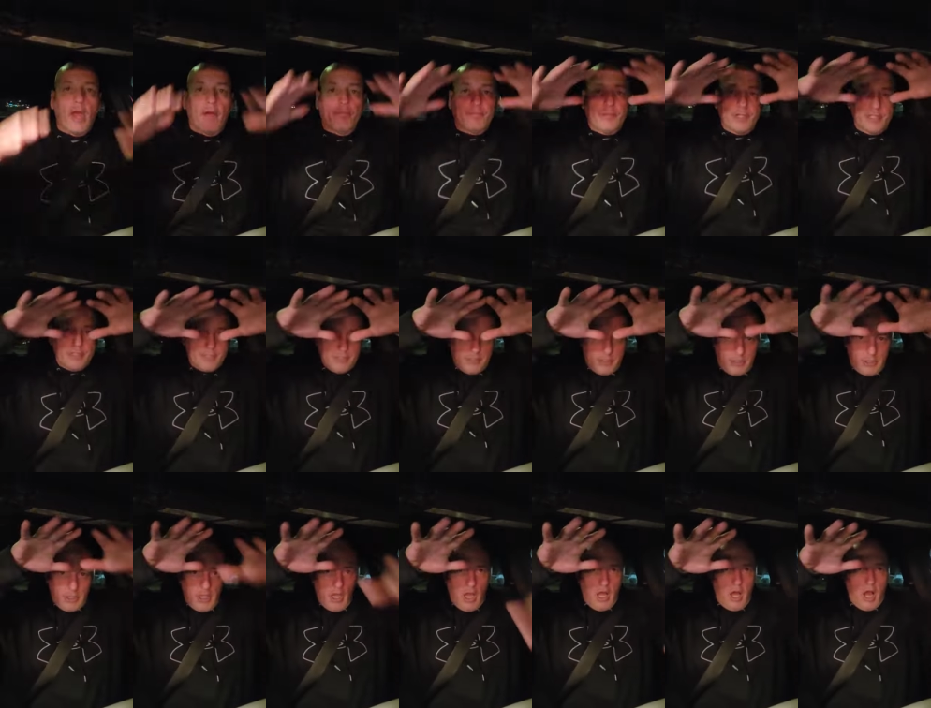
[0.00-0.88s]
we have the
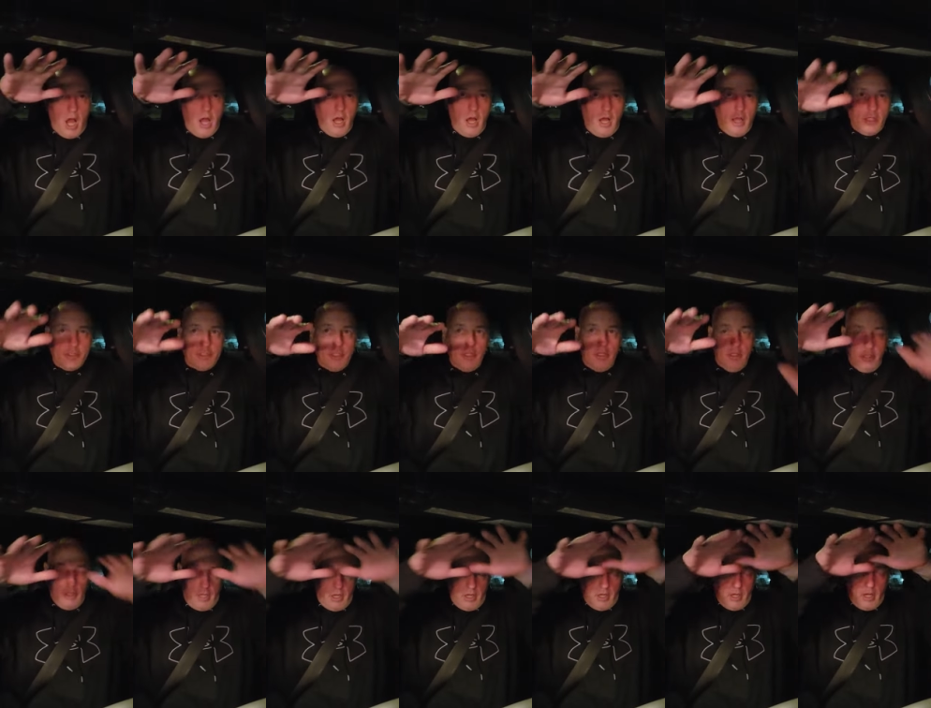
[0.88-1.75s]
uh,
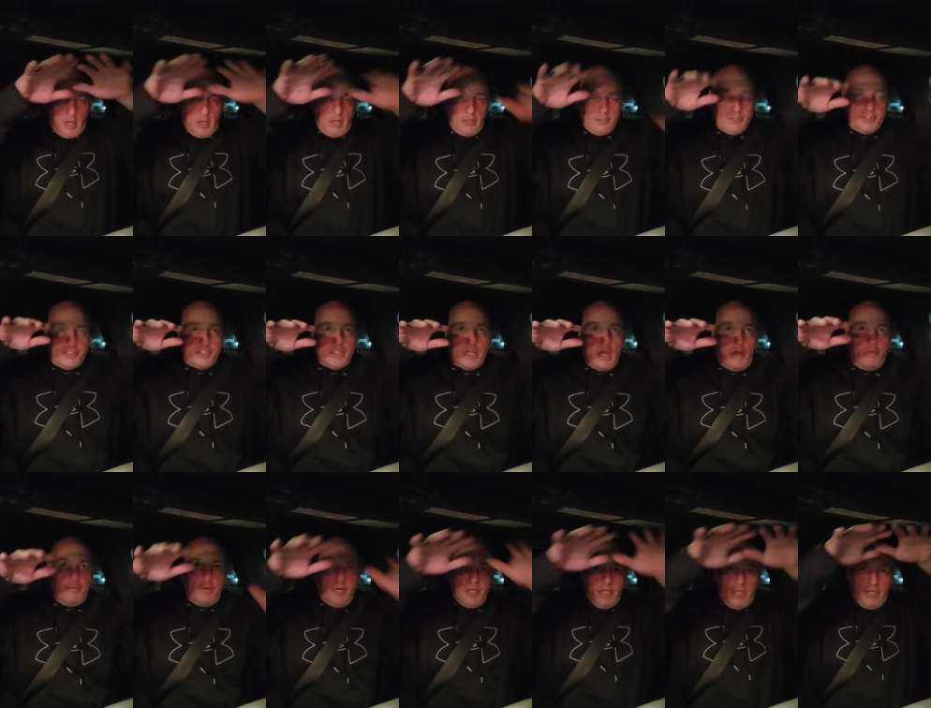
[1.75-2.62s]
uh,
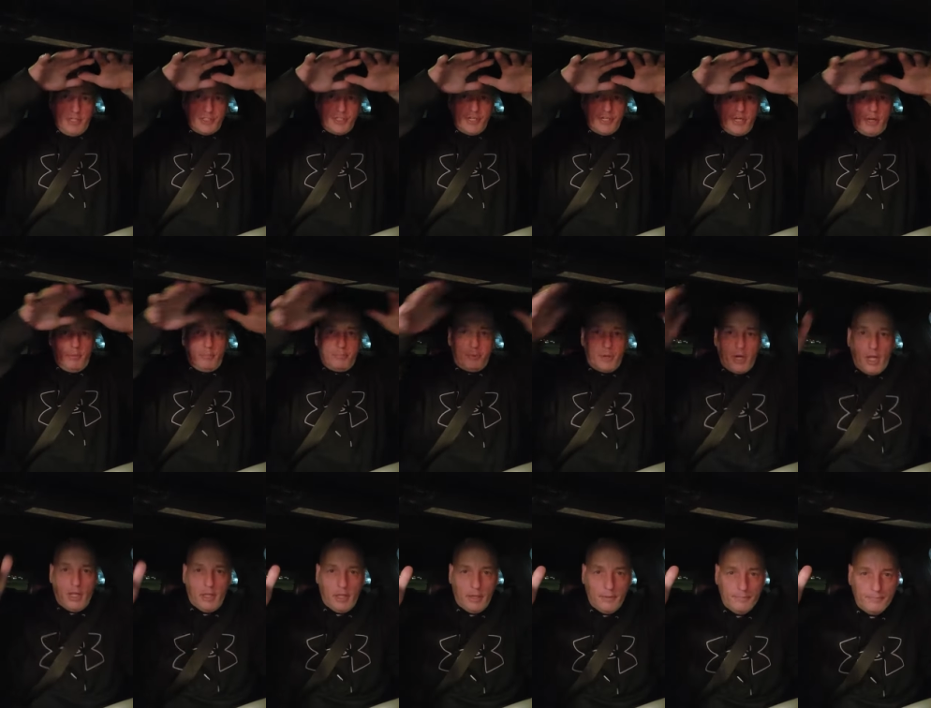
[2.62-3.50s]
discovery is an
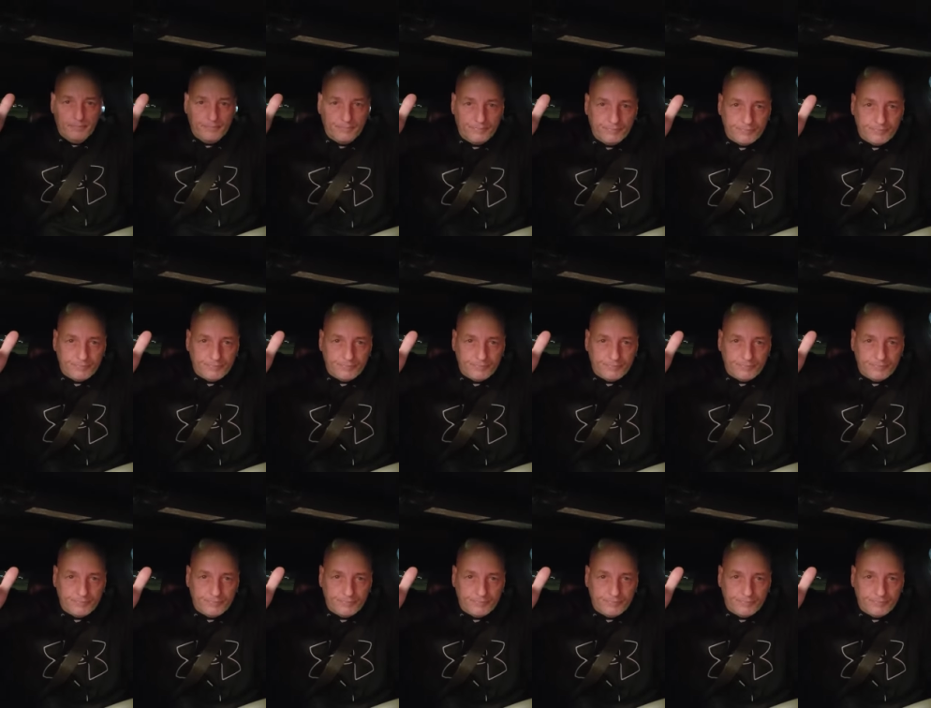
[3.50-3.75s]
umbrella.